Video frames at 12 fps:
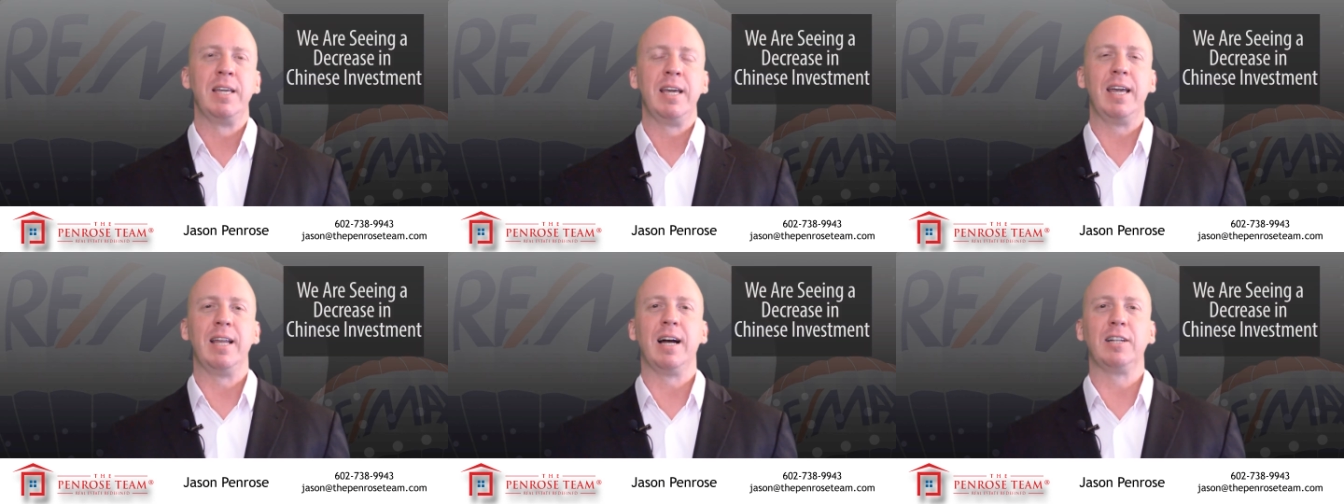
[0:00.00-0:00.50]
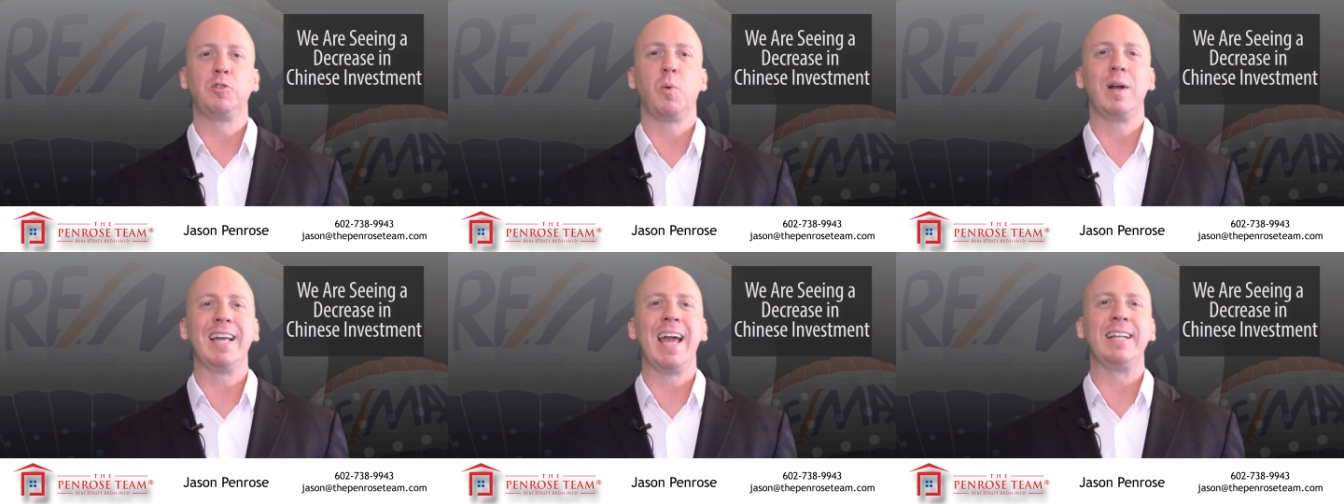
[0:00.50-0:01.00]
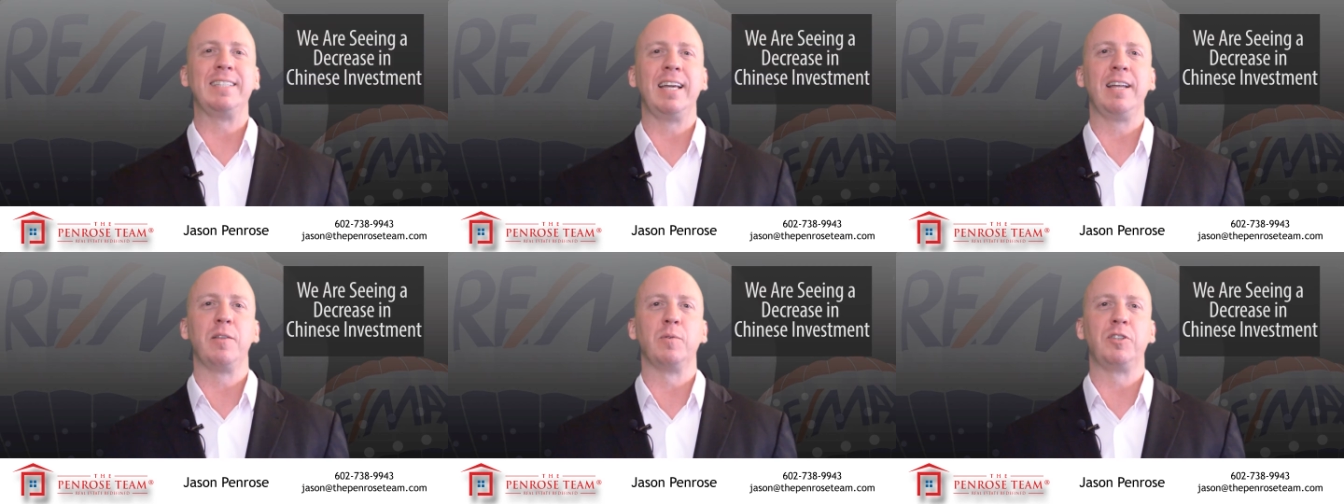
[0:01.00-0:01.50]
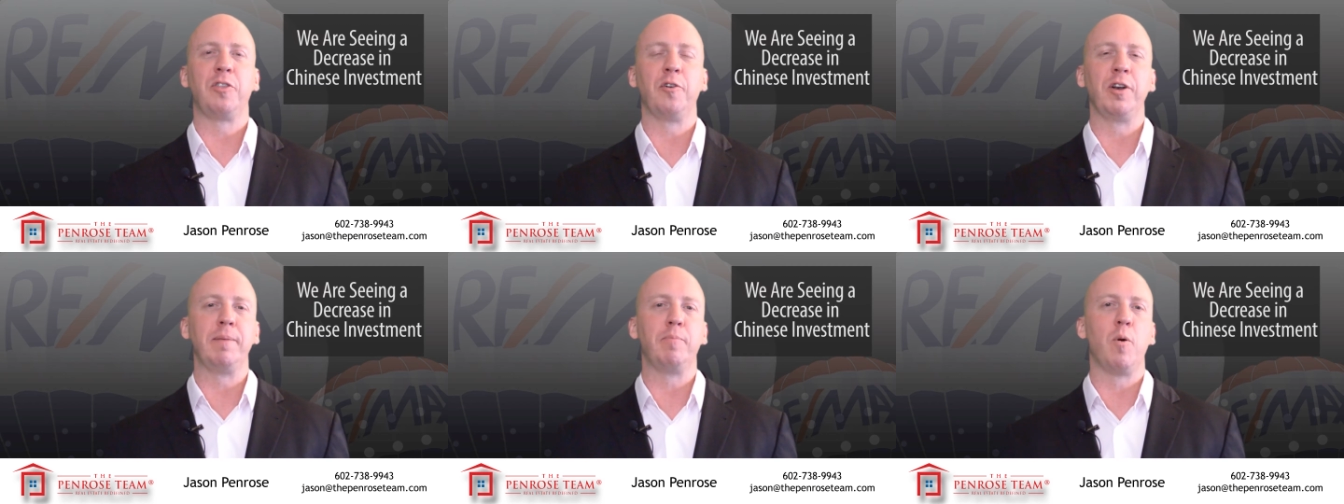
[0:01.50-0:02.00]
In uh, 2018, there was
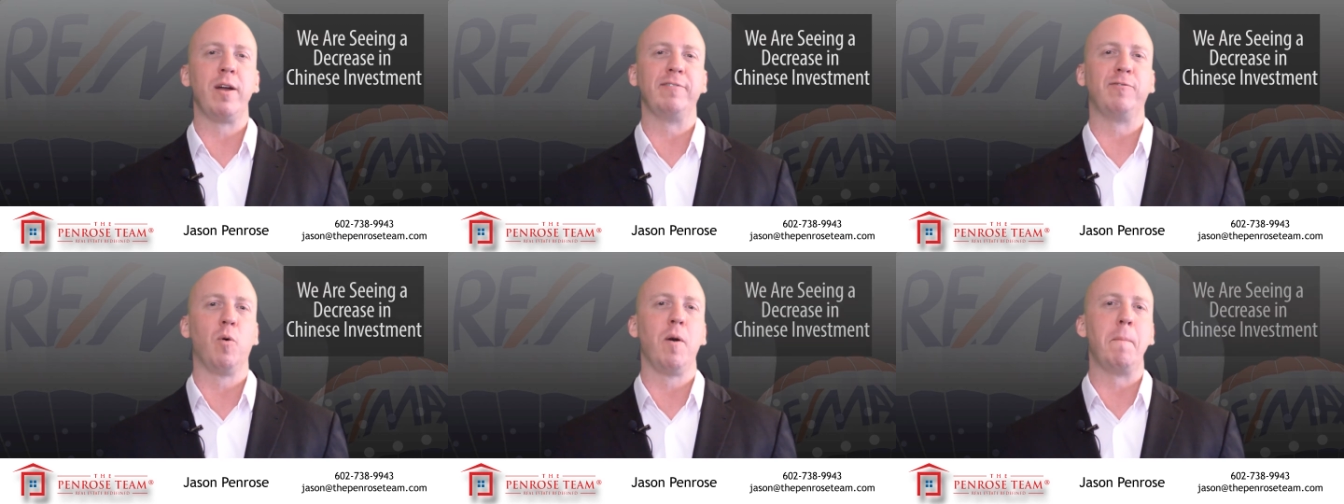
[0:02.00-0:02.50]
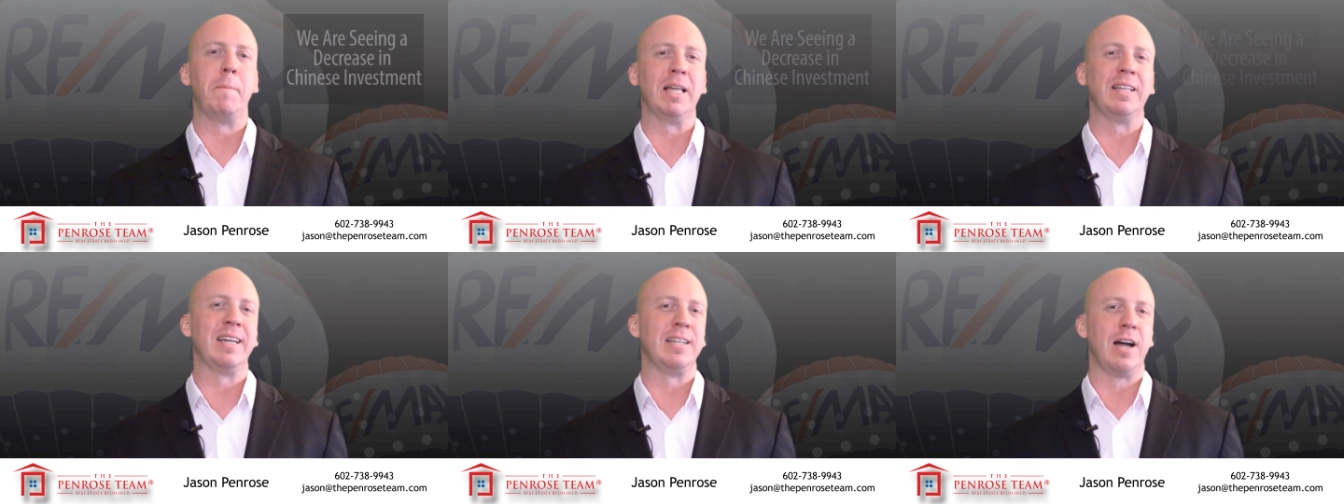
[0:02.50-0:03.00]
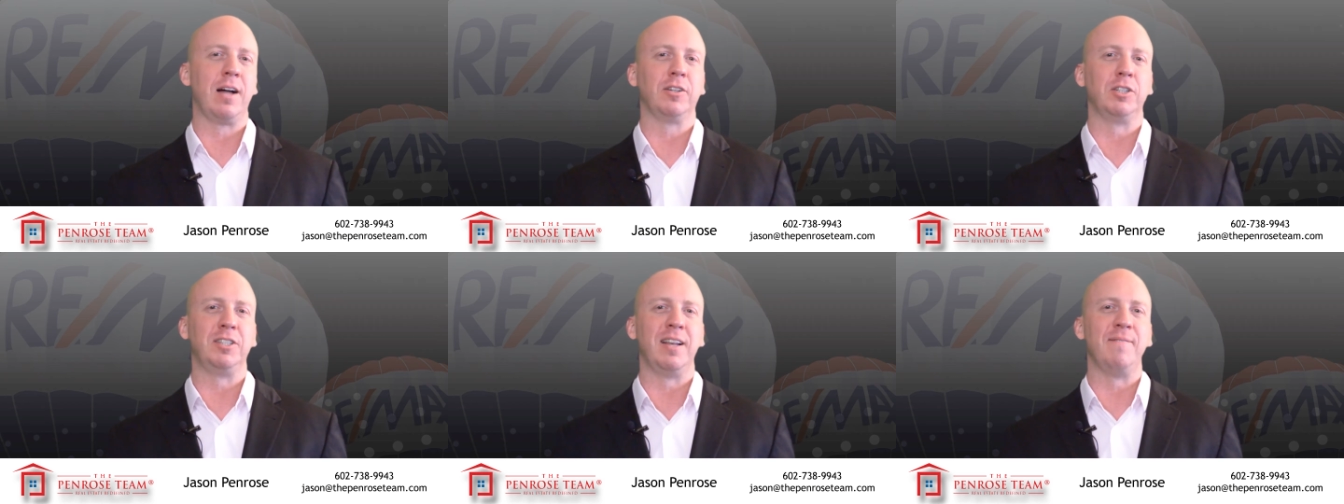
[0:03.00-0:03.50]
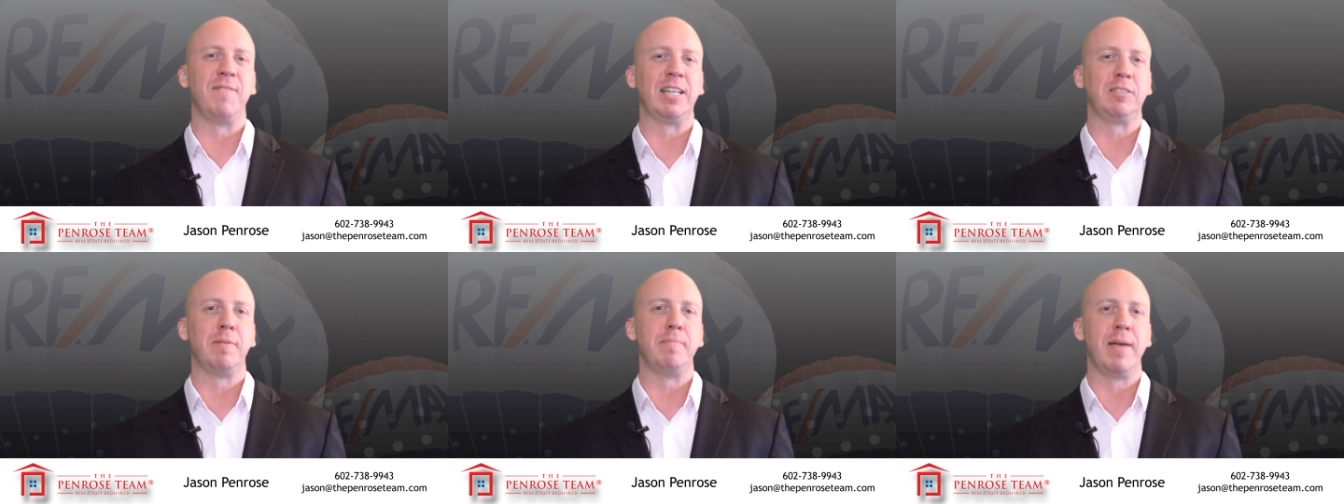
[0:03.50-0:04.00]
$30.4 billion in
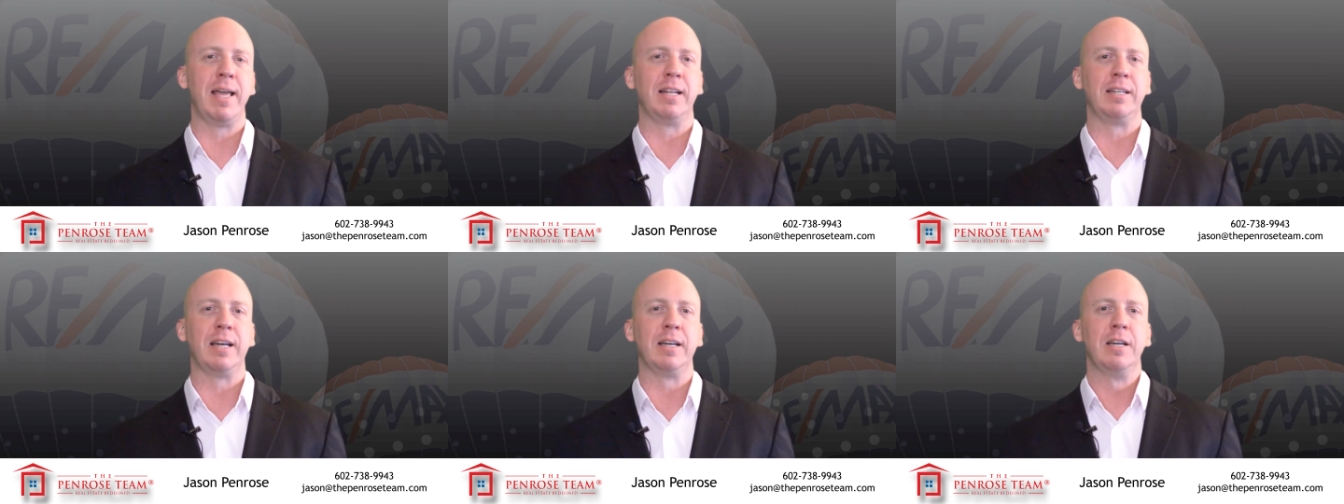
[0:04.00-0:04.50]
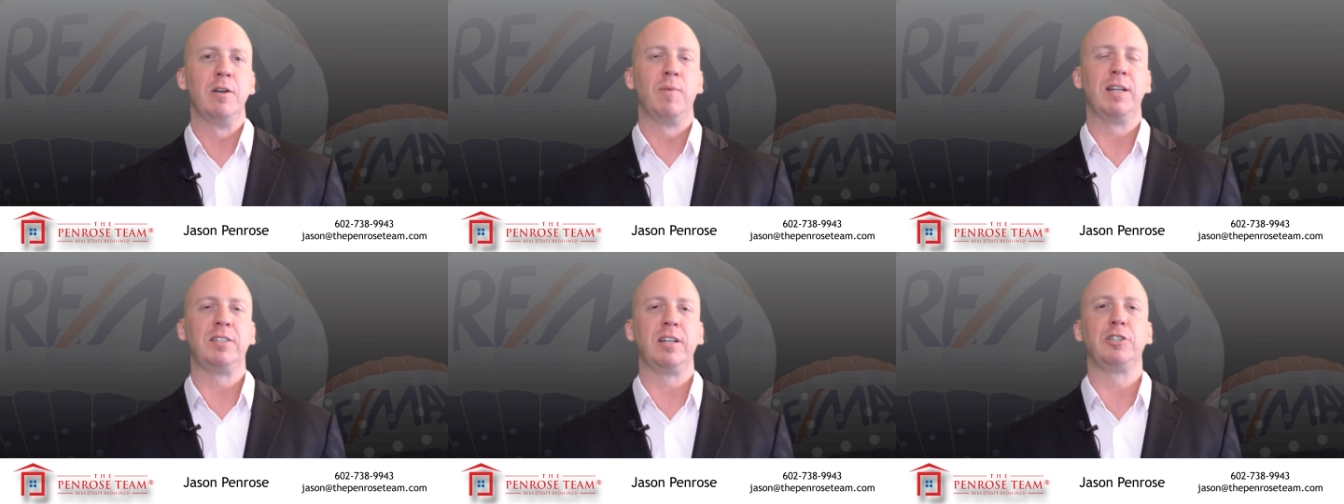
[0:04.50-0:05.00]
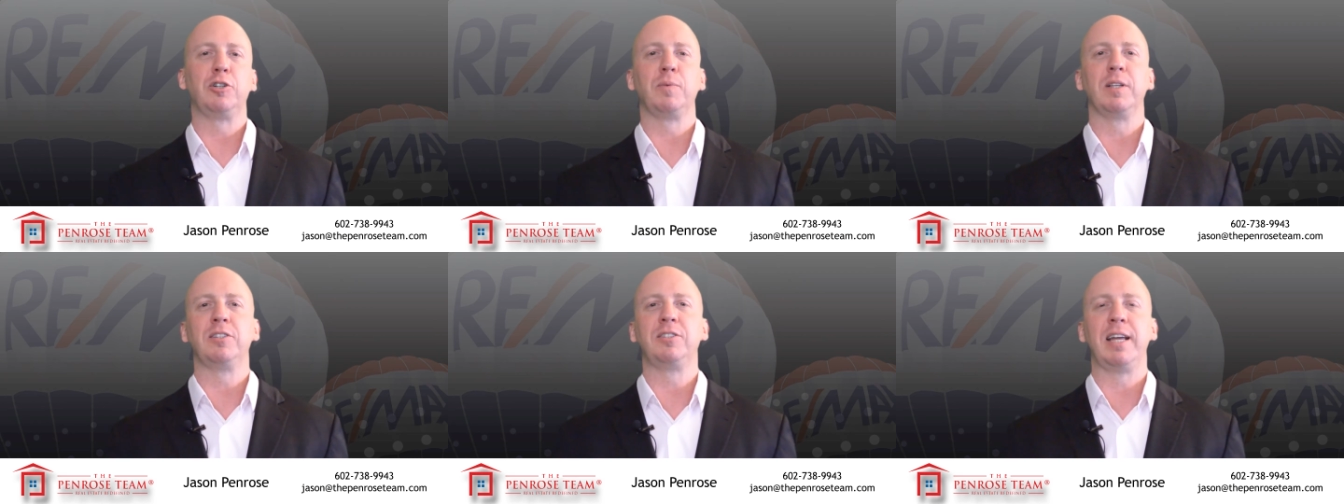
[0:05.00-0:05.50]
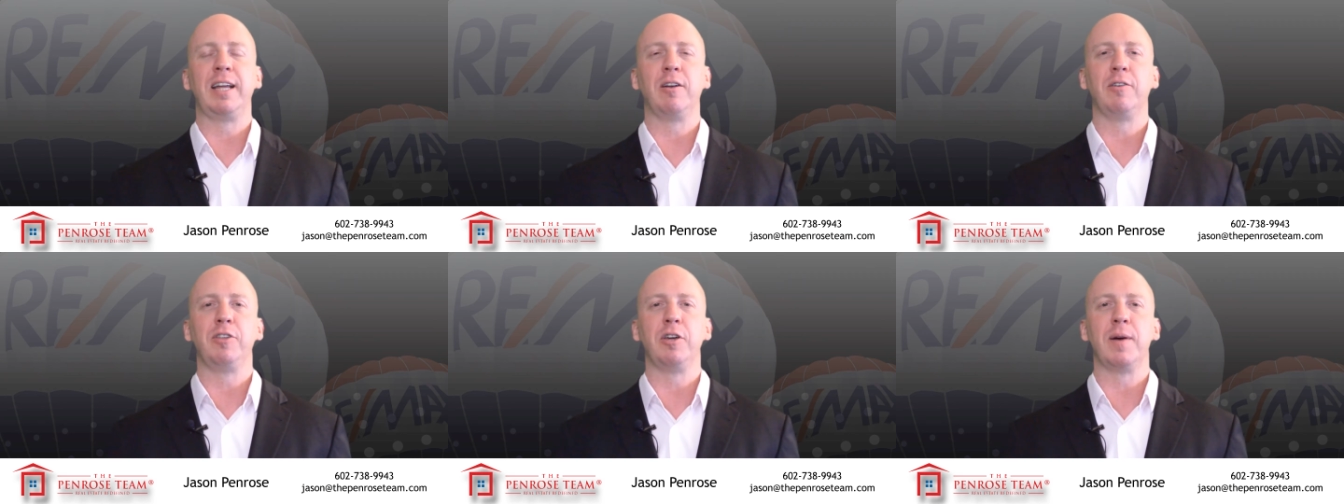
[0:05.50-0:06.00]
investment made into residential real estate here
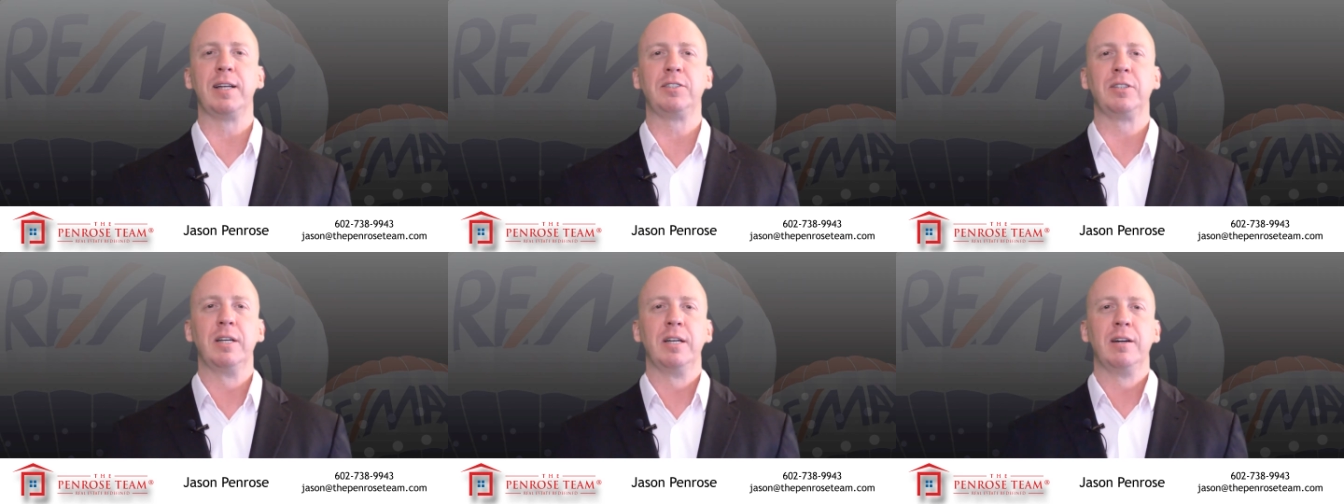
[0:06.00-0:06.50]
in the U.S.